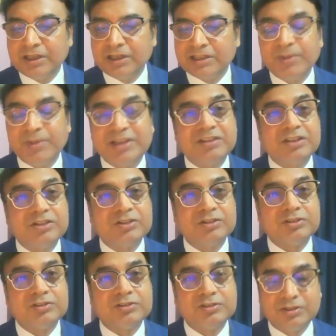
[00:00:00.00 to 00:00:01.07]

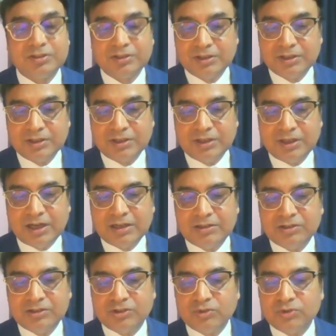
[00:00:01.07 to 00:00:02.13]
expectations
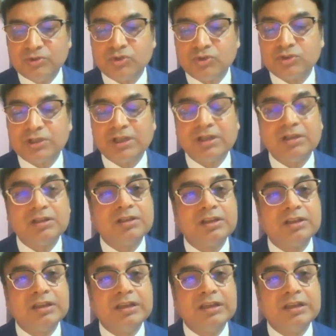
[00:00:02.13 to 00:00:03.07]
learned through socialization